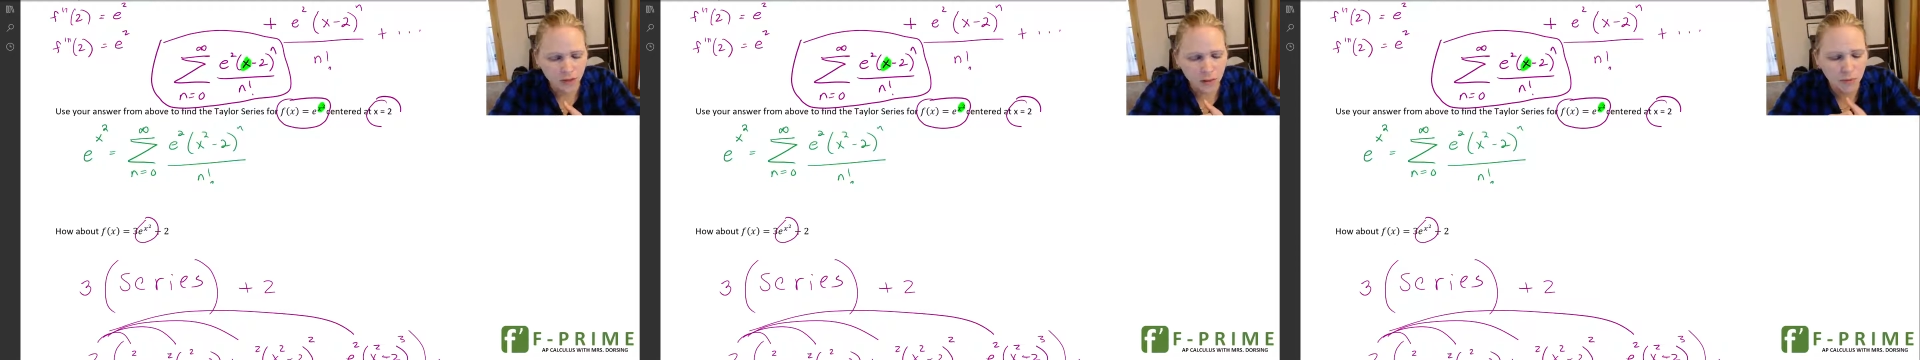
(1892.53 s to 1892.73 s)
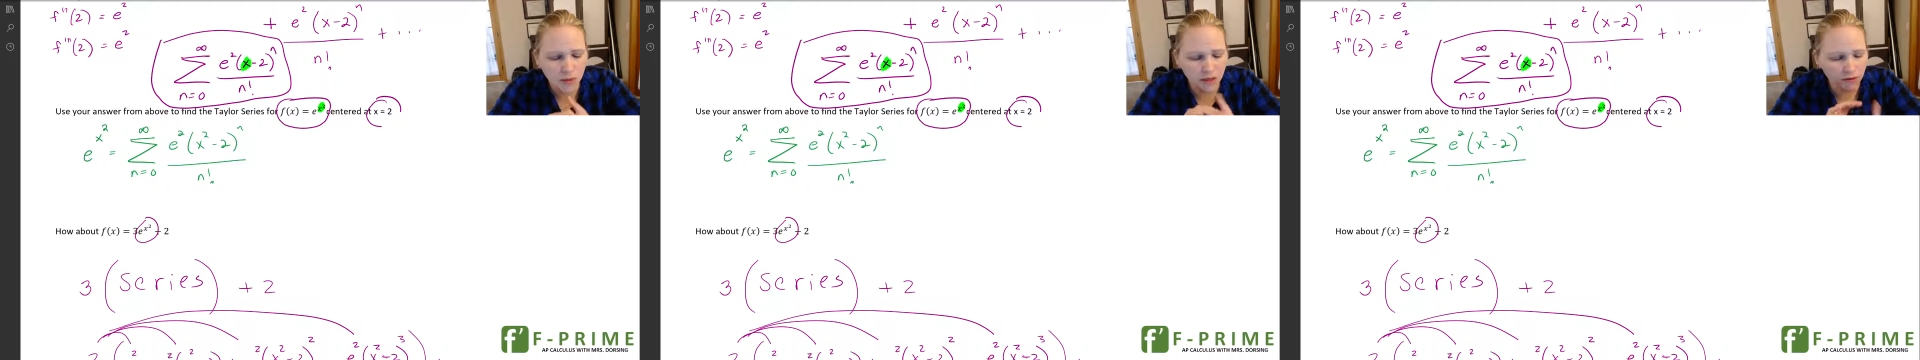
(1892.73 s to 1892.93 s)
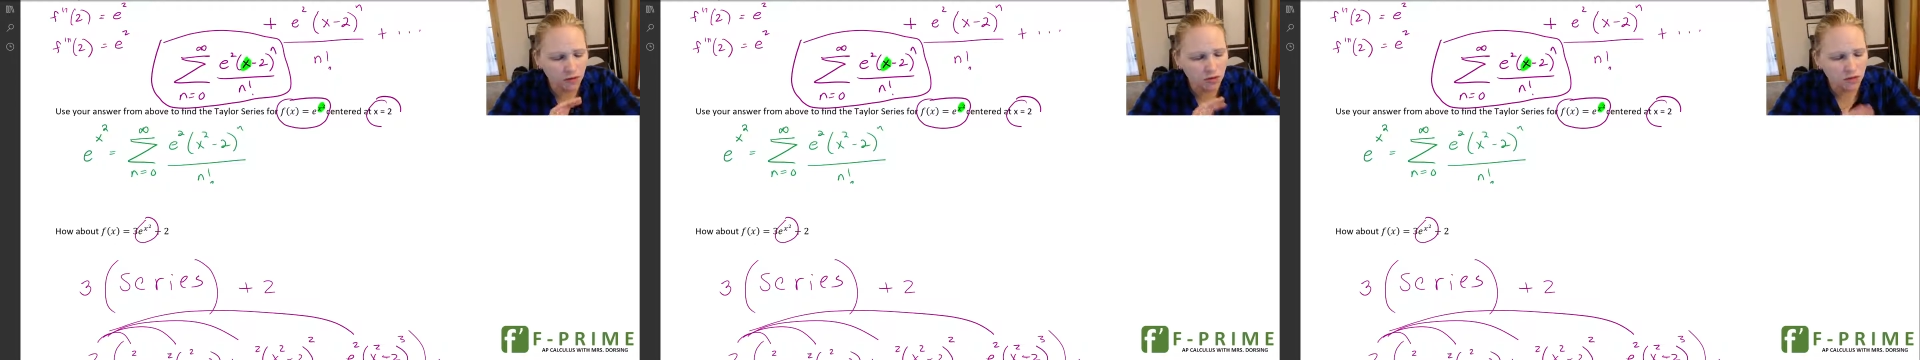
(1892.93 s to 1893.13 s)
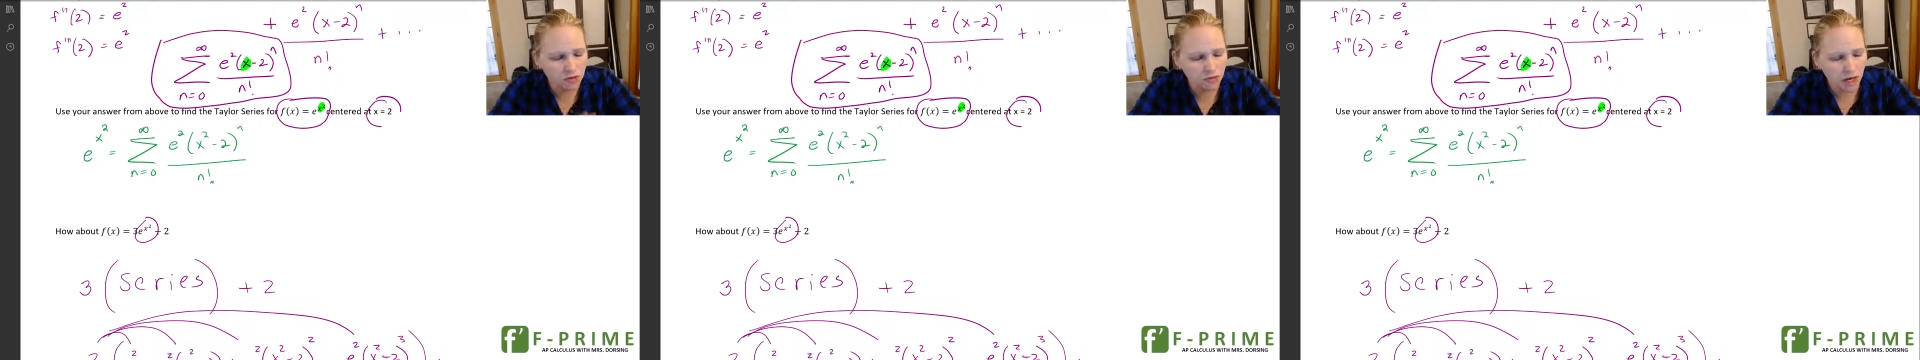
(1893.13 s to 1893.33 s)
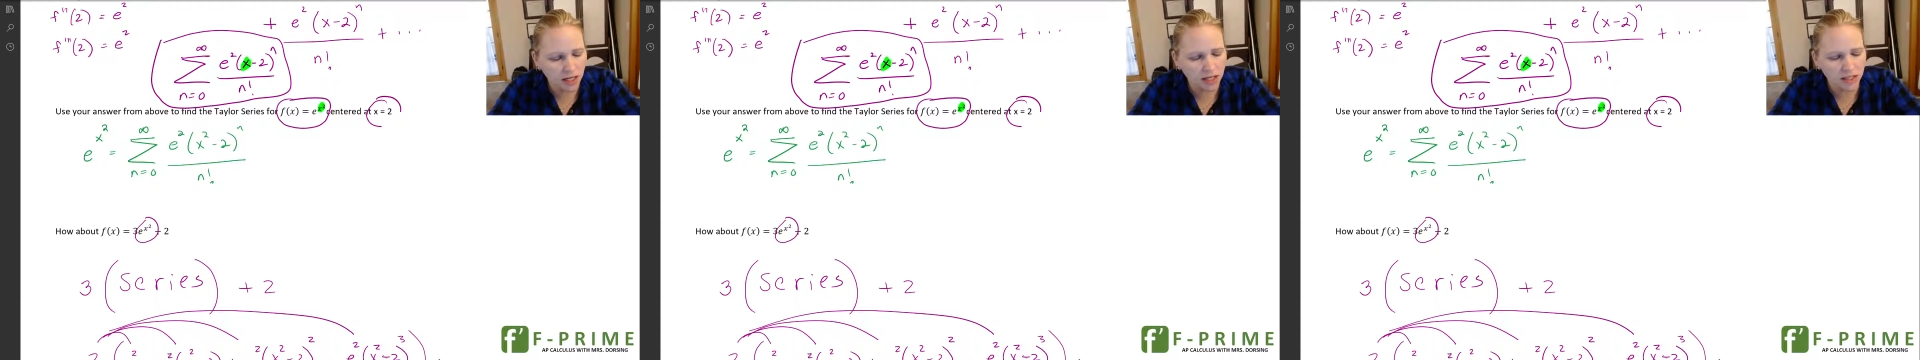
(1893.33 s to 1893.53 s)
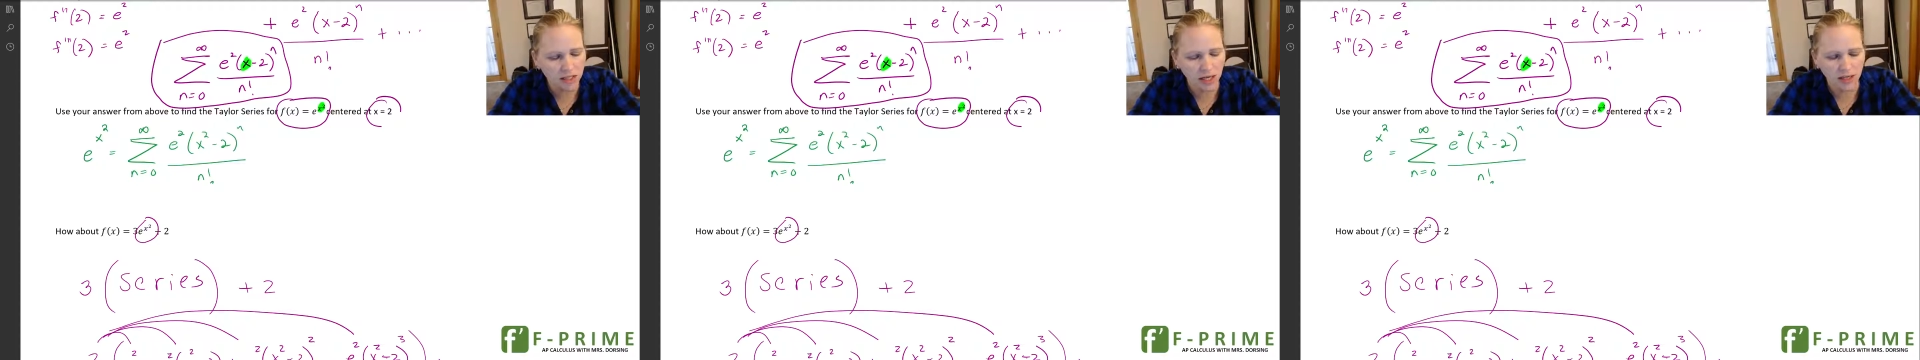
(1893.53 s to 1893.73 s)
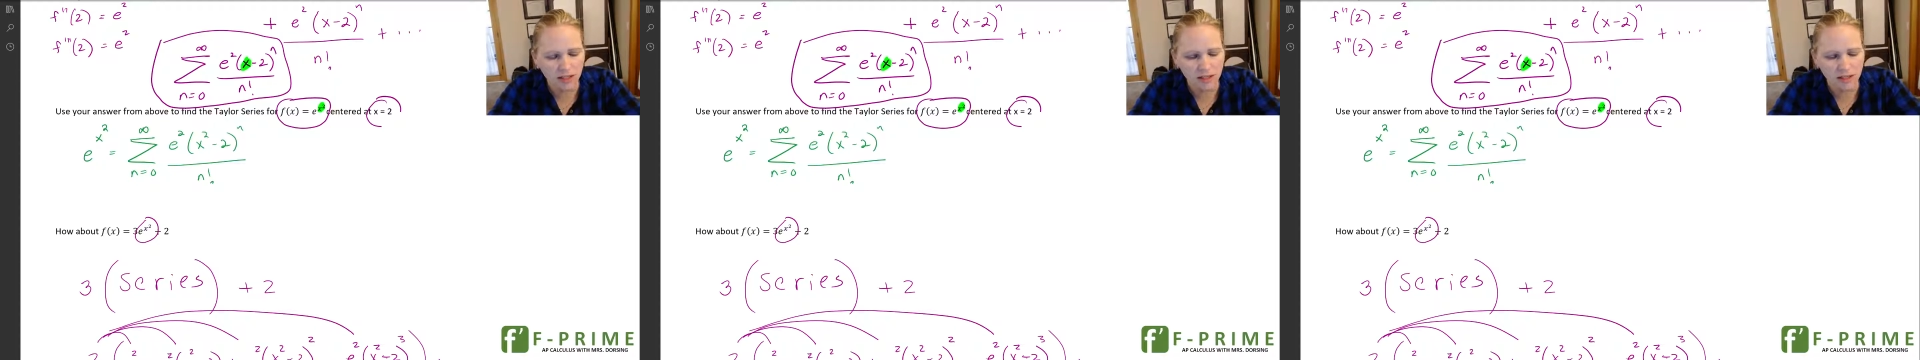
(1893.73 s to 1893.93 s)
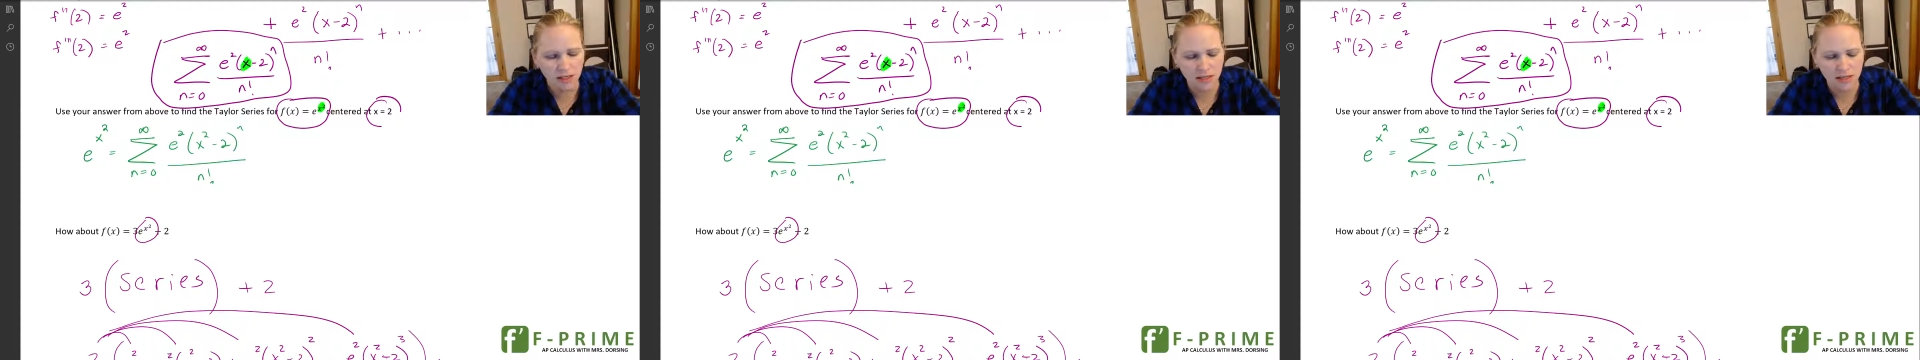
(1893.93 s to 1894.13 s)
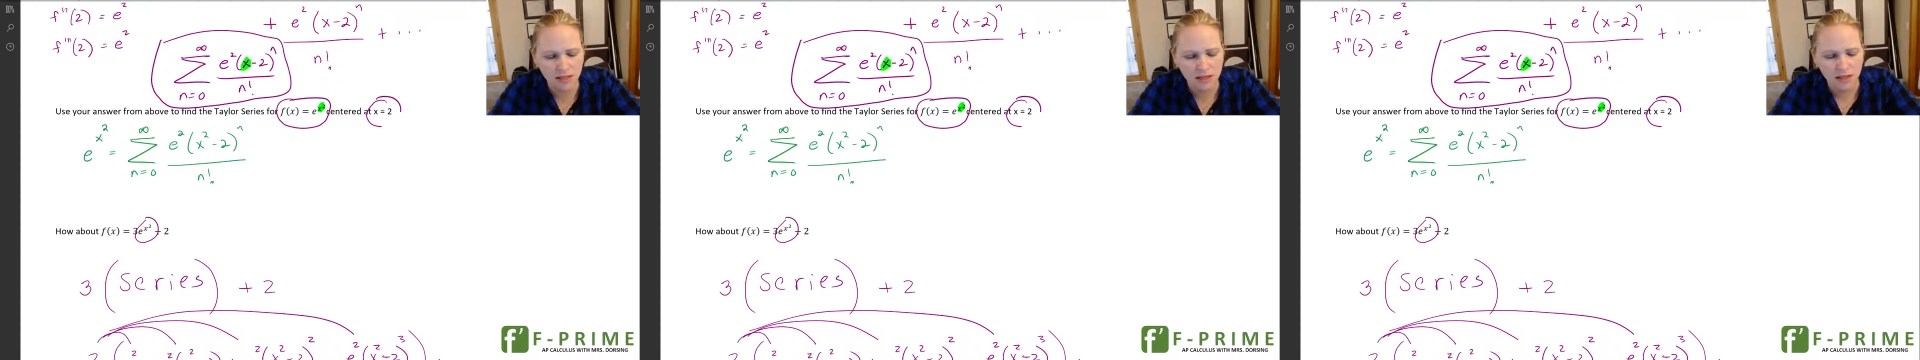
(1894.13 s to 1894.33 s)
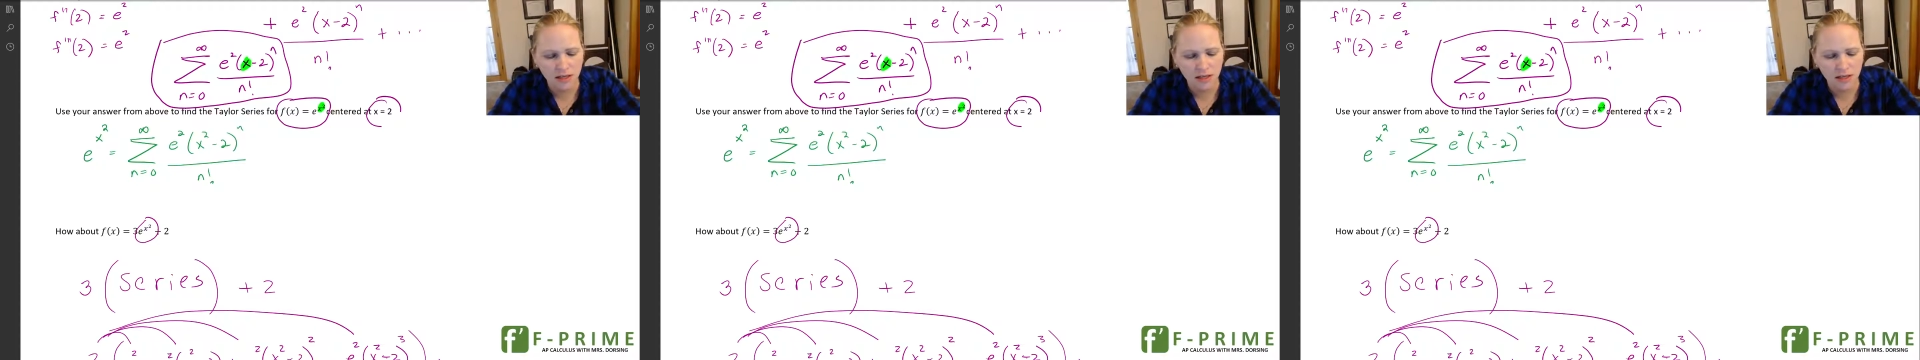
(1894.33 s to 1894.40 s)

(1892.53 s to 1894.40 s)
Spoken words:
But if you can recognize these